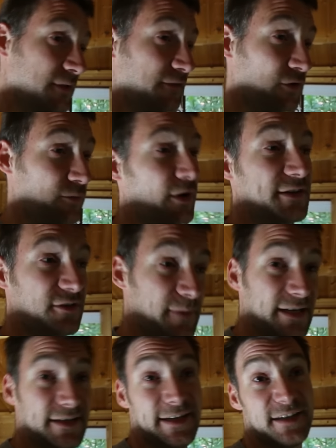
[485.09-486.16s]
the fuel price will
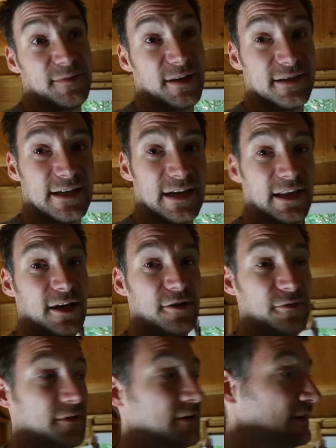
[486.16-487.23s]
be in 6 months, let
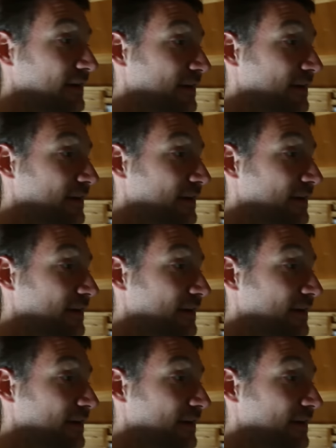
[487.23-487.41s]
alone,